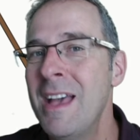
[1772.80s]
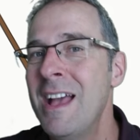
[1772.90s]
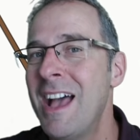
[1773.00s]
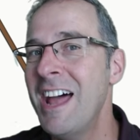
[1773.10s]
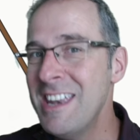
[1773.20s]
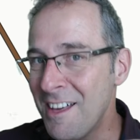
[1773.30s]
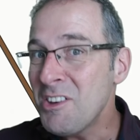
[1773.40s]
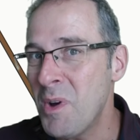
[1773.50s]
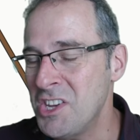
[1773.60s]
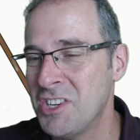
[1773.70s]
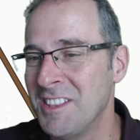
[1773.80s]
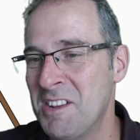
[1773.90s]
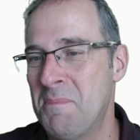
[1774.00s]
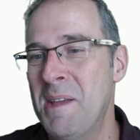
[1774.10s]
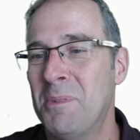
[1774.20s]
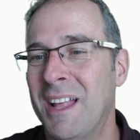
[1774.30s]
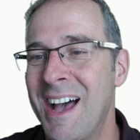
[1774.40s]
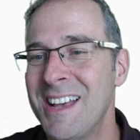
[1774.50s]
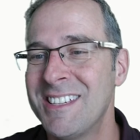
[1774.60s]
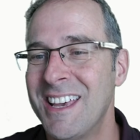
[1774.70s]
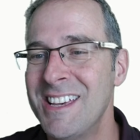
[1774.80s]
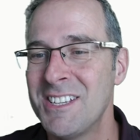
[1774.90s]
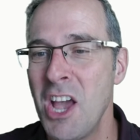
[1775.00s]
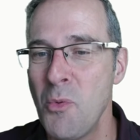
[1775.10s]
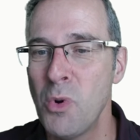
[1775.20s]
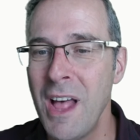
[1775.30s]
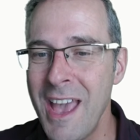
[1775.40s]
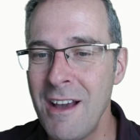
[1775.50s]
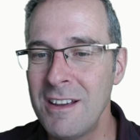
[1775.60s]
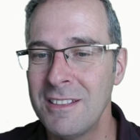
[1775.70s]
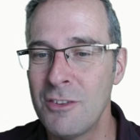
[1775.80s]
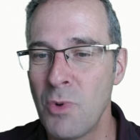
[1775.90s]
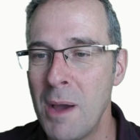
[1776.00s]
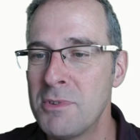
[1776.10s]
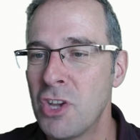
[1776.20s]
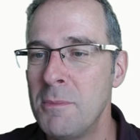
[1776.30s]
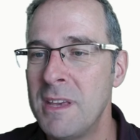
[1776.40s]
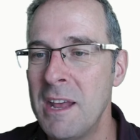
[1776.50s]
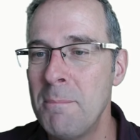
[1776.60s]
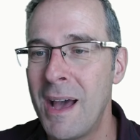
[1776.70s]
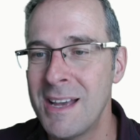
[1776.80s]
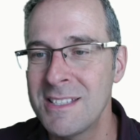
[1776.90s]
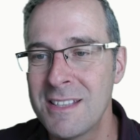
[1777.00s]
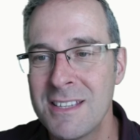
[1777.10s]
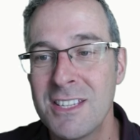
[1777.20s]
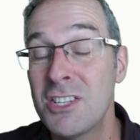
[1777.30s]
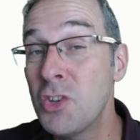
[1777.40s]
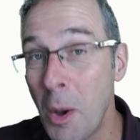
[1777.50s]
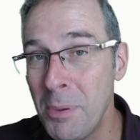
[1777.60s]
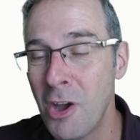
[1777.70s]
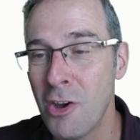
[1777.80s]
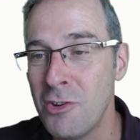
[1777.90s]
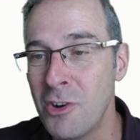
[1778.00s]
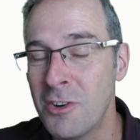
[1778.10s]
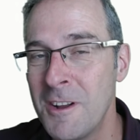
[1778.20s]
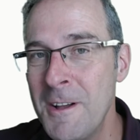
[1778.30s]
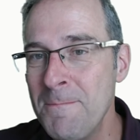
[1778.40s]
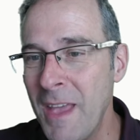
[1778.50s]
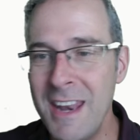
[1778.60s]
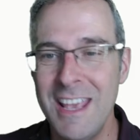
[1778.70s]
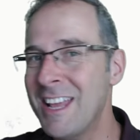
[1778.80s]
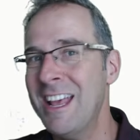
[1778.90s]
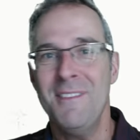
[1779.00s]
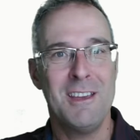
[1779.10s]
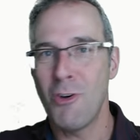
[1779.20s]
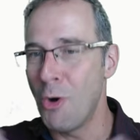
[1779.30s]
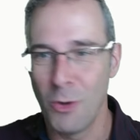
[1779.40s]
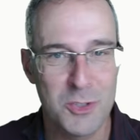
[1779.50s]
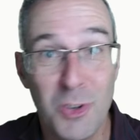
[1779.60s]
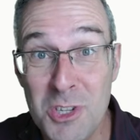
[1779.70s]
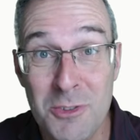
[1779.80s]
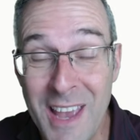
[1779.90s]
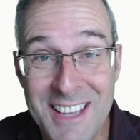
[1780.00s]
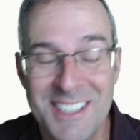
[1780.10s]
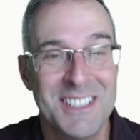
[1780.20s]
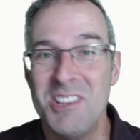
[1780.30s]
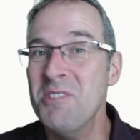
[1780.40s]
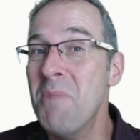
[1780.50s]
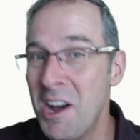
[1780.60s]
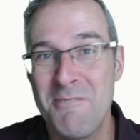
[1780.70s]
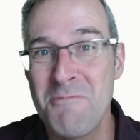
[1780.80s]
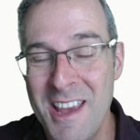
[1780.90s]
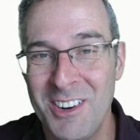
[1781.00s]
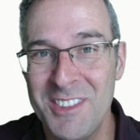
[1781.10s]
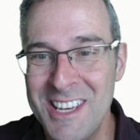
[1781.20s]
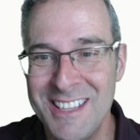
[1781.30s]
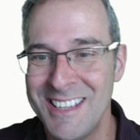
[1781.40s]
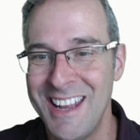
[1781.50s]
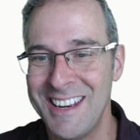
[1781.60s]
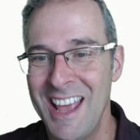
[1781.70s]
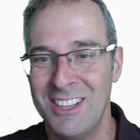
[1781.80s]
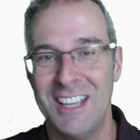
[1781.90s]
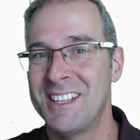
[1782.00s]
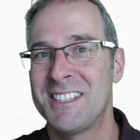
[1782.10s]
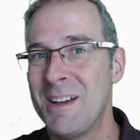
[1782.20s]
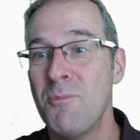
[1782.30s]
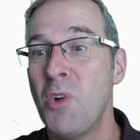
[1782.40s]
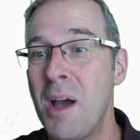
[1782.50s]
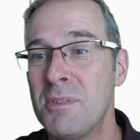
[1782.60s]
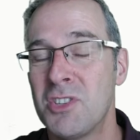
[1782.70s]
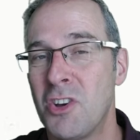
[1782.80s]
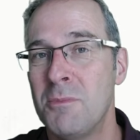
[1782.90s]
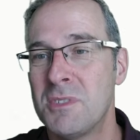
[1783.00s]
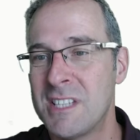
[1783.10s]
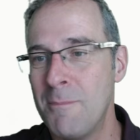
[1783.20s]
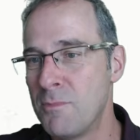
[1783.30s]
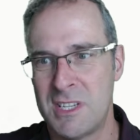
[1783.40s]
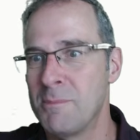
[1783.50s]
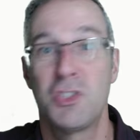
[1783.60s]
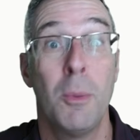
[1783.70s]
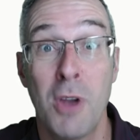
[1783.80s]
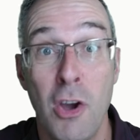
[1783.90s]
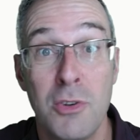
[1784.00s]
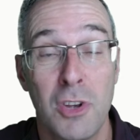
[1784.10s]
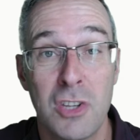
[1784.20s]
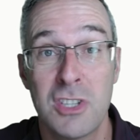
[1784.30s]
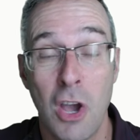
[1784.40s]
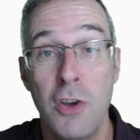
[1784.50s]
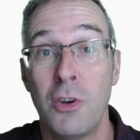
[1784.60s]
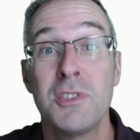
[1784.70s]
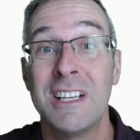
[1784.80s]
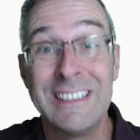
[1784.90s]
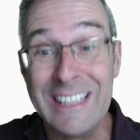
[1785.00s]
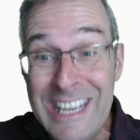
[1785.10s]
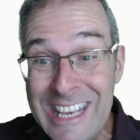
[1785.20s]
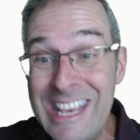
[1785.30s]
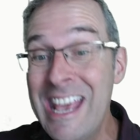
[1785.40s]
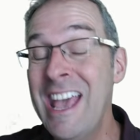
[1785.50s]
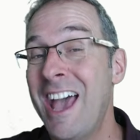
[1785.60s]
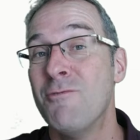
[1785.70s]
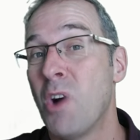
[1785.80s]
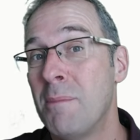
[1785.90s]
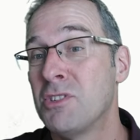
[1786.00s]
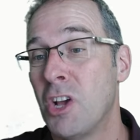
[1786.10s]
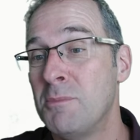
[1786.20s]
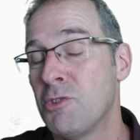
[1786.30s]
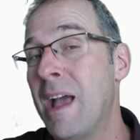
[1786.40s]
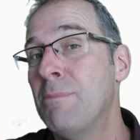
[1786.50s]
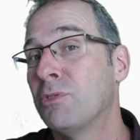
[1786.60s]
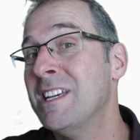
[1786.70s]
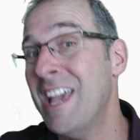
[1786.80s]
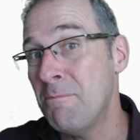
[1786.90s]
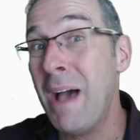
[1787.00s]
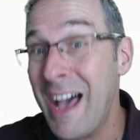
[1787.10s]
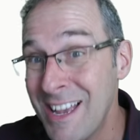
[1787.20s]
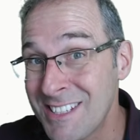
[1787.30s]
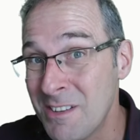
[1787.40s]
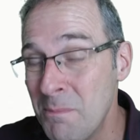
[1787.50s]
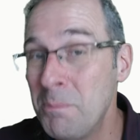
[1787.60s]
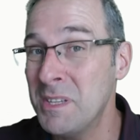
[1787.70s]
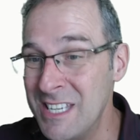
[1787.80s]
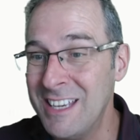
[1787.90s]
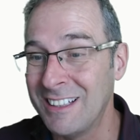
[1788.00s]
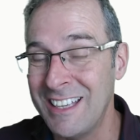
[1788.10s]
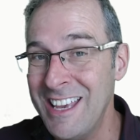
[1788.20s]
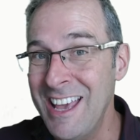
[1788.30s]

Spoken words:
Another question that people ask is, well, how can the ribosome get past the stop codon? And again, there are all sorts of answers that you might have read on the internet, like that some ribosomes, some stop codons are leaky and ribosomes are able to get past them, particularly